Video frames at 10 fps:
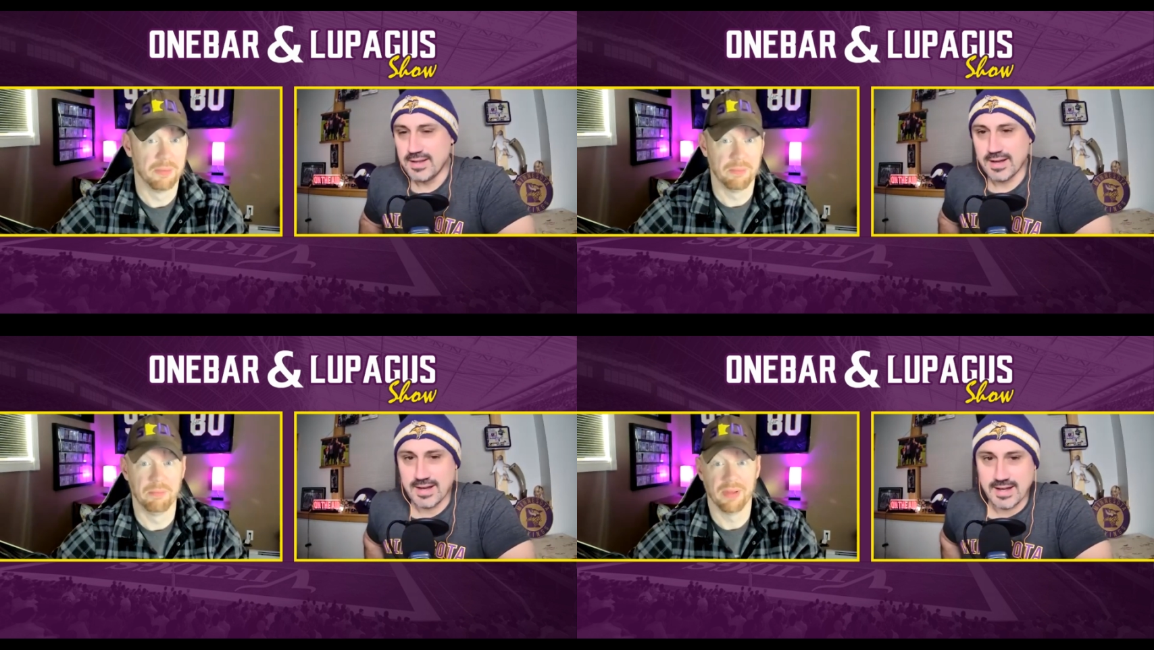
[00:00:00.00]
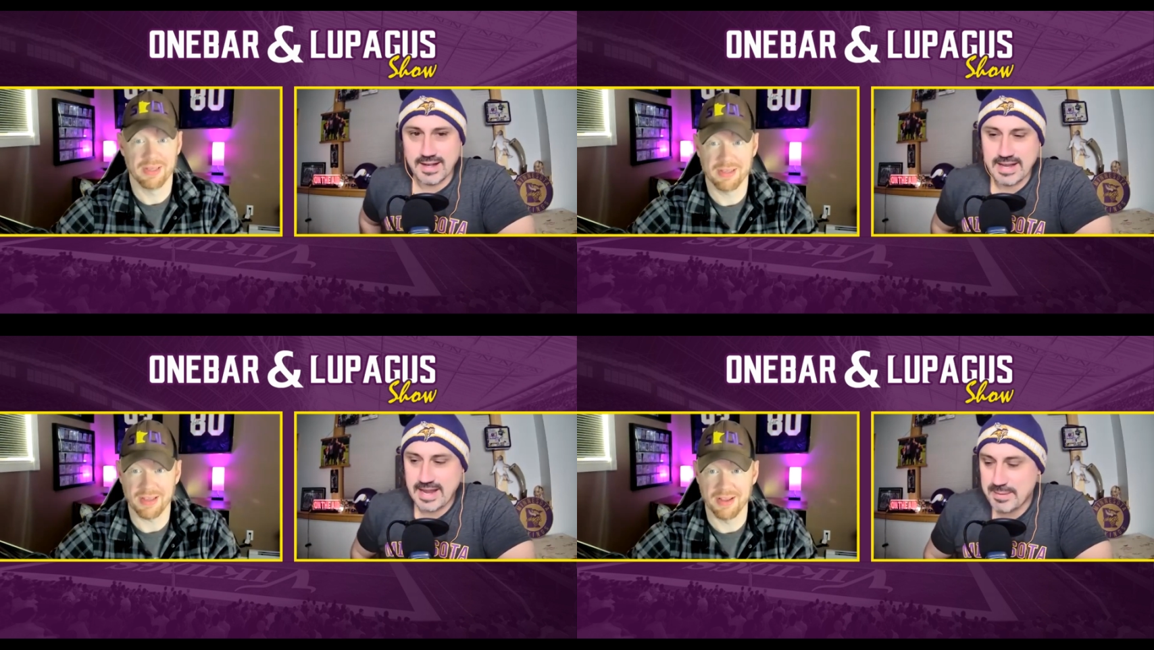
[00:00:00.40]

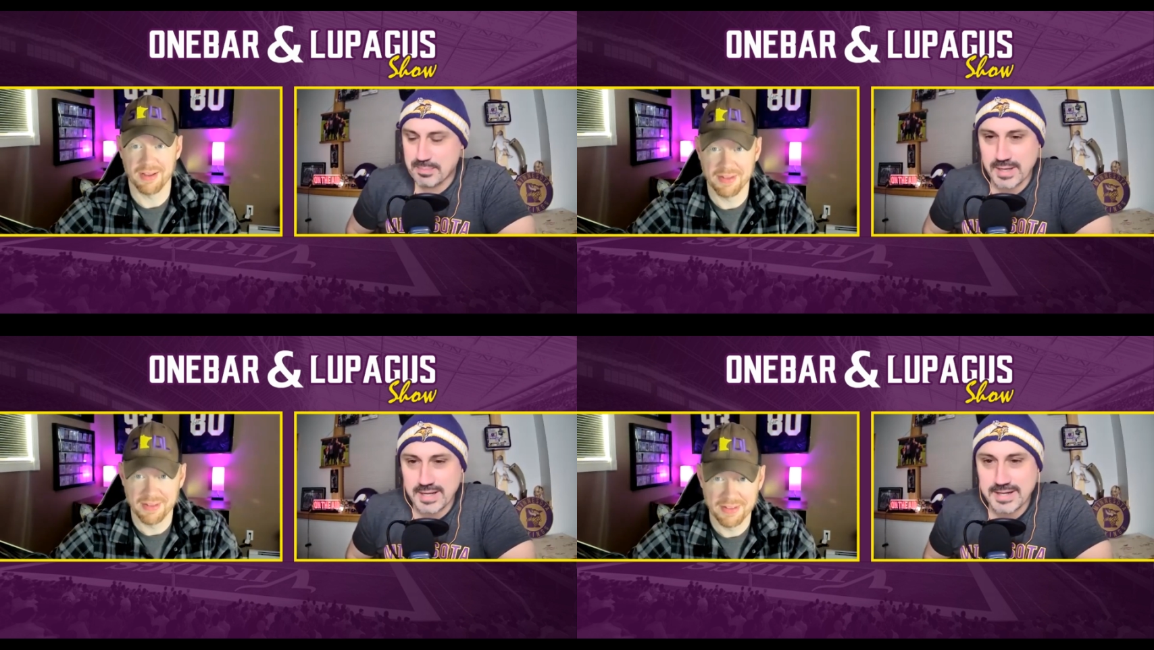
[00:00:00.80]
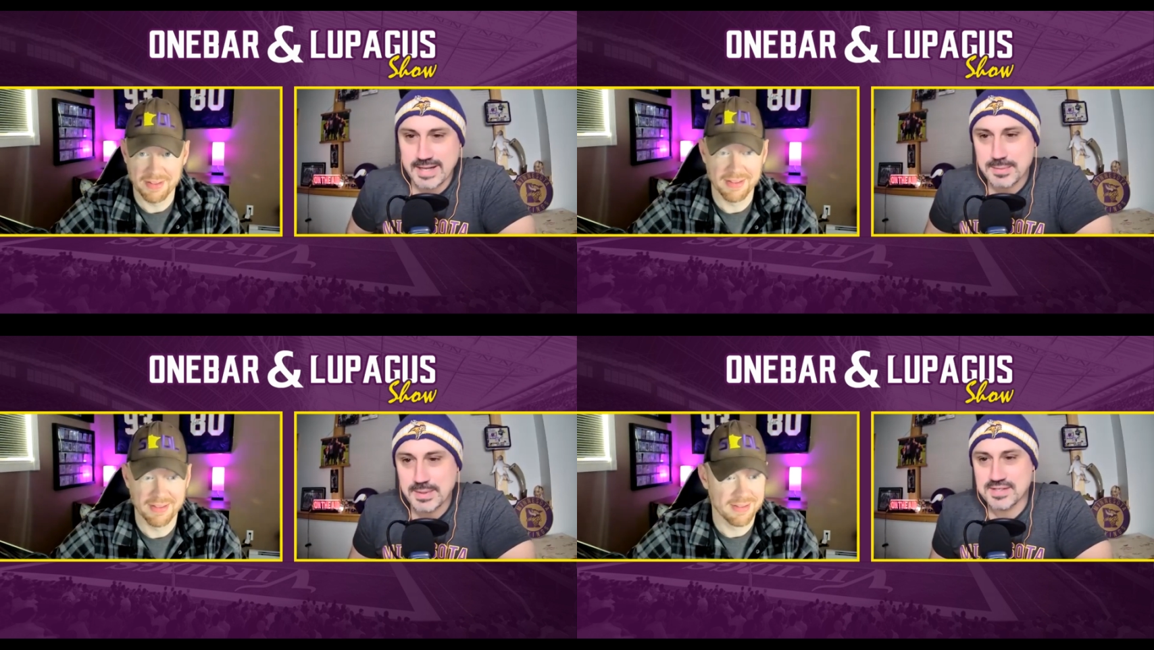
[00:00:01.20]
Speaker 1: Uh, I hate playing
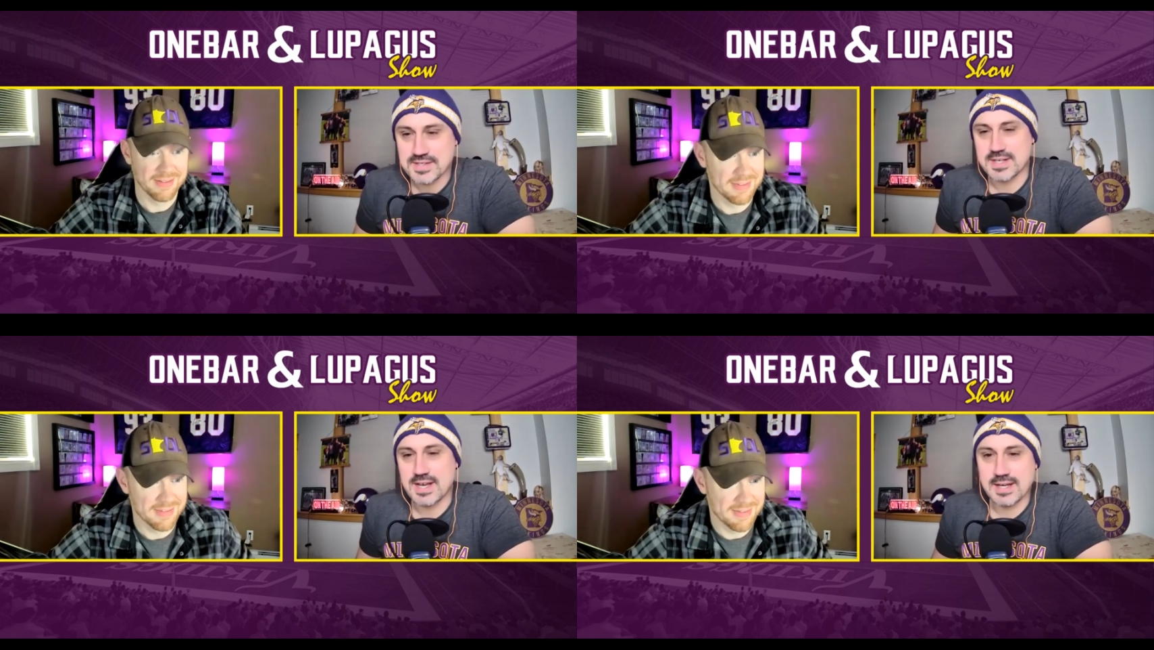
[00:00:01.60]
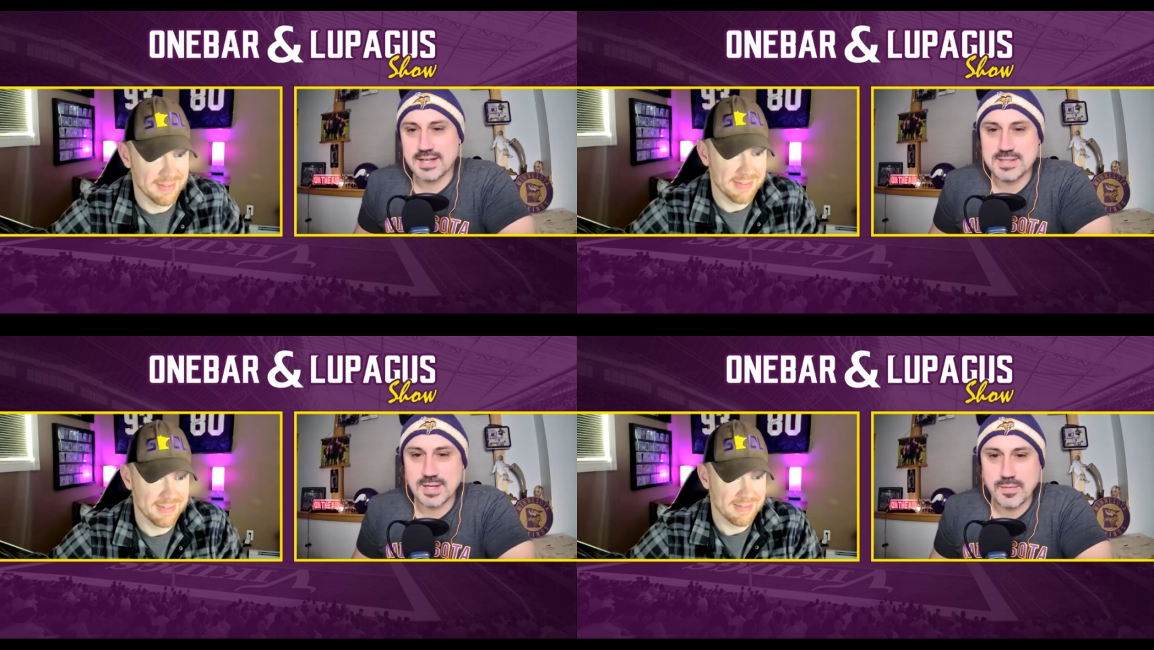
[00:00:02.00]
against him because he's a
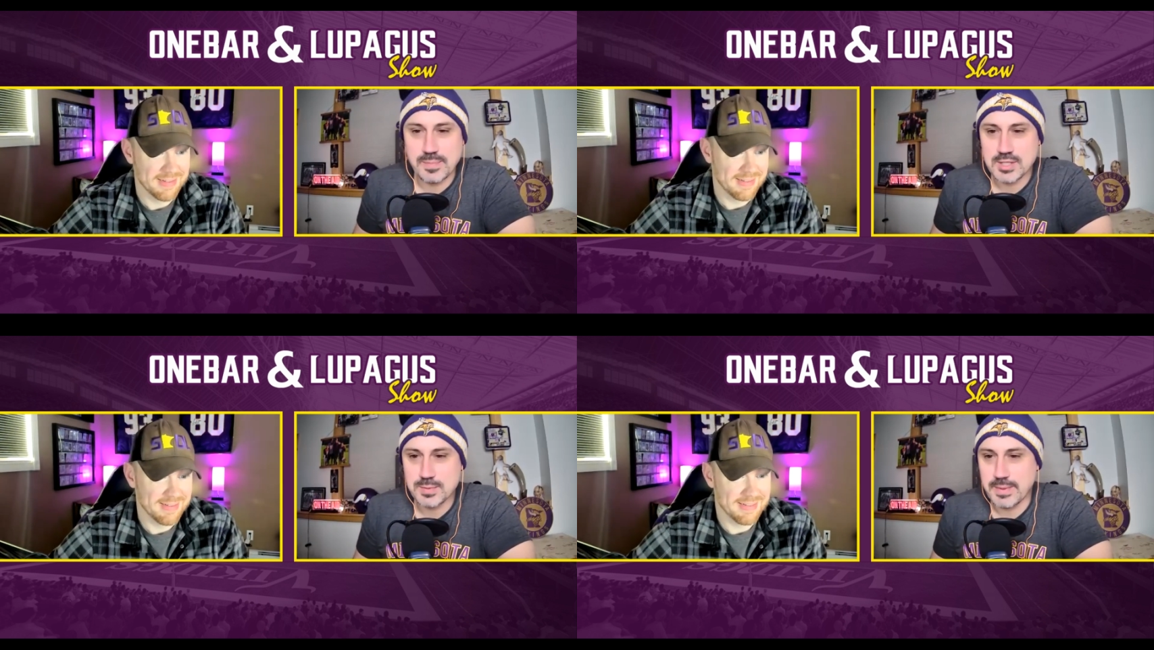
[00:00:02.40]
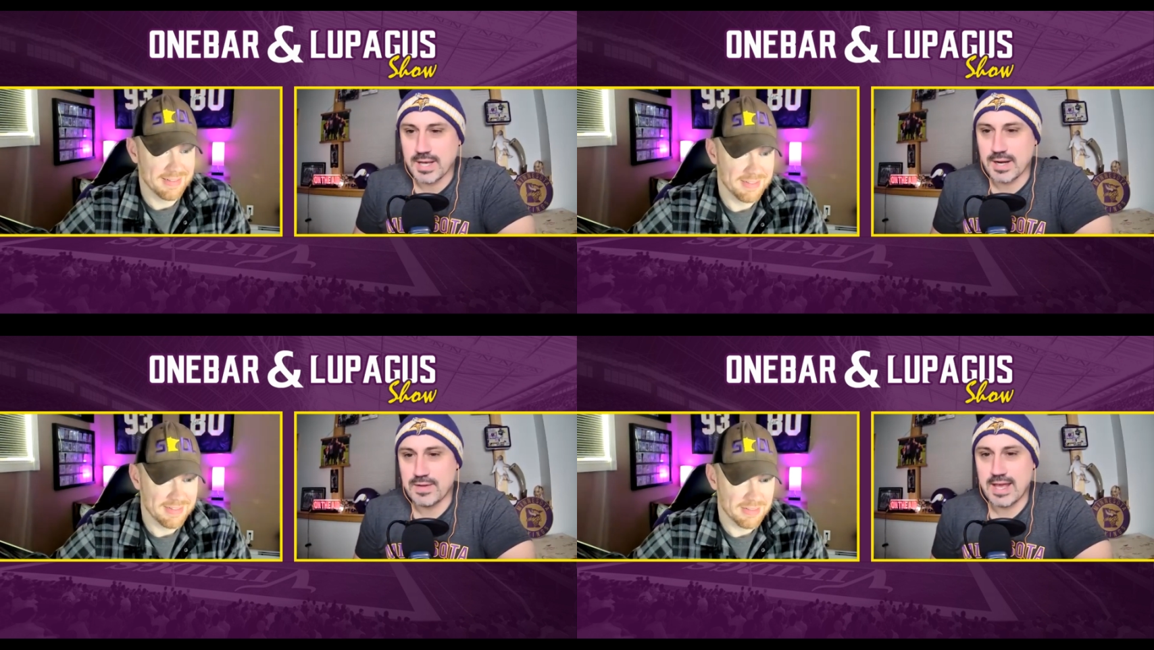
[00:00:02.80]
cocky son of a bitch. But
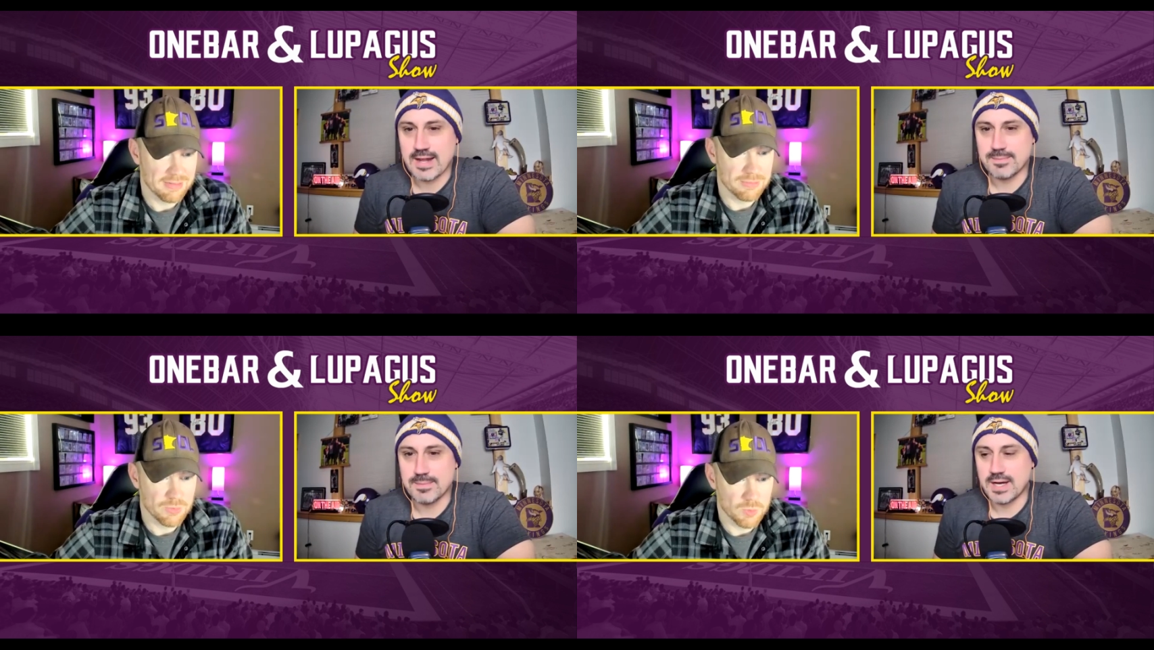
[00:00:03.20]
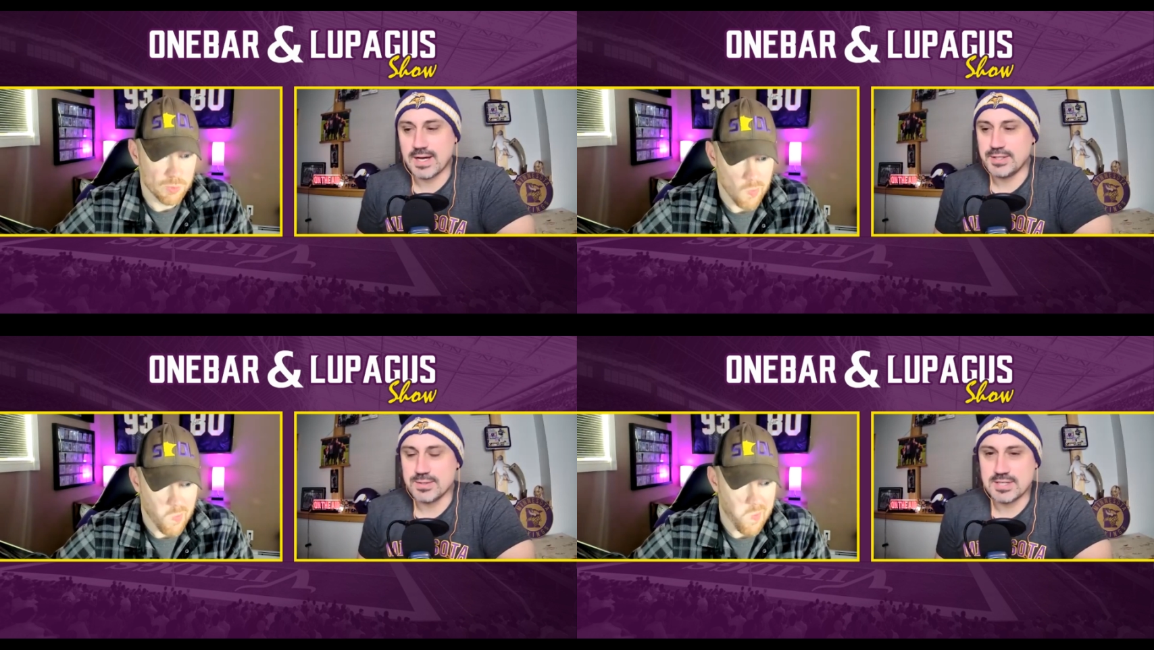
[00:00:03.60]
man, if you had him
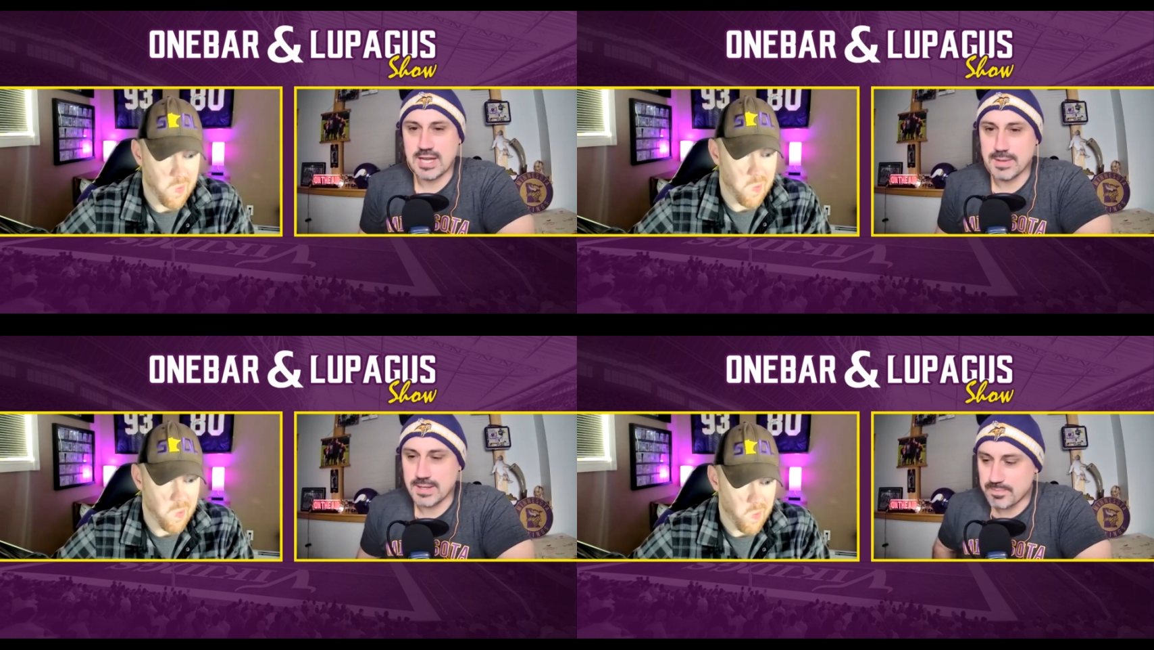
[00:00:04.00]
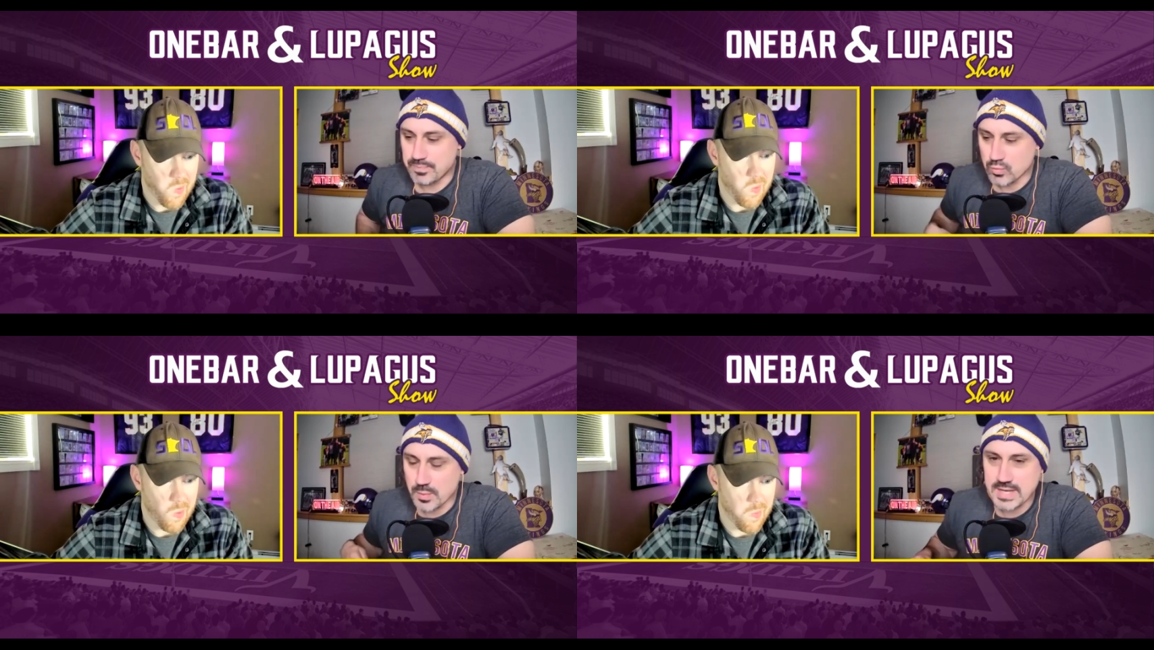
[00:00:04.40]
on your team, and
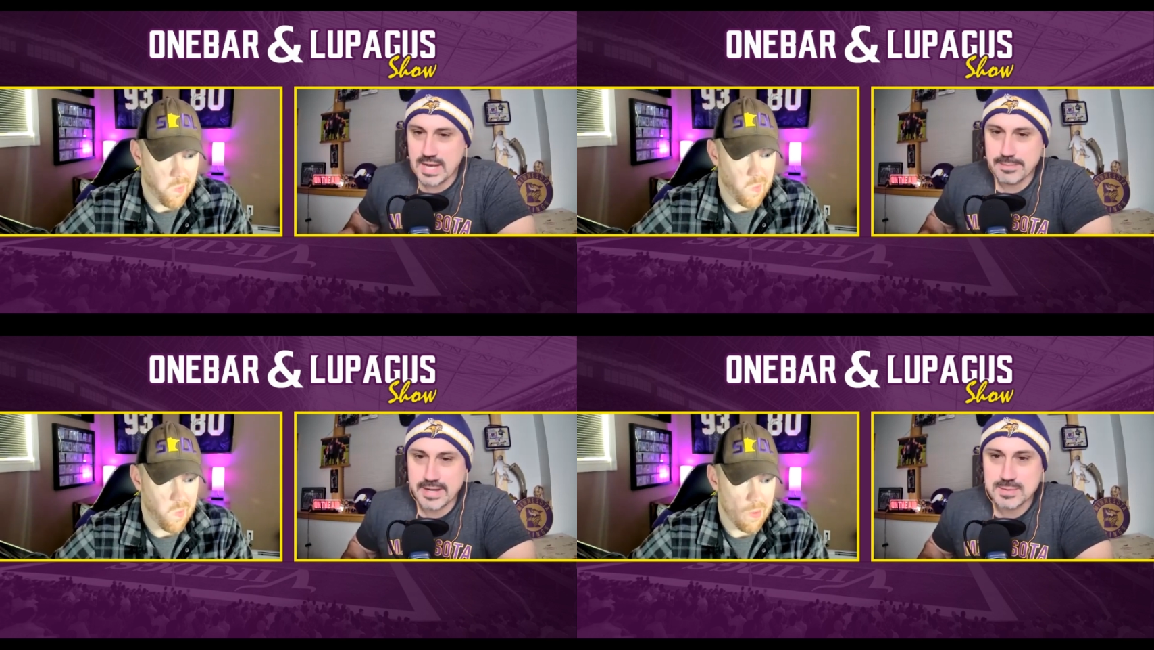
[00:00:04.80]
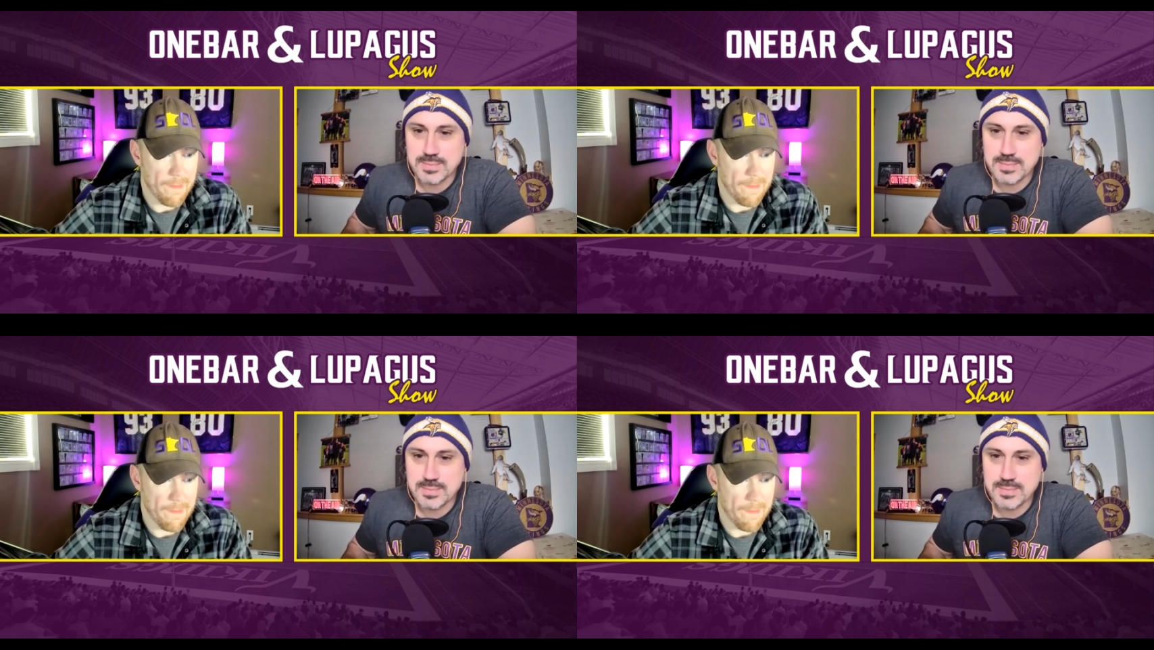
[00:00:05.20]
when we got Mike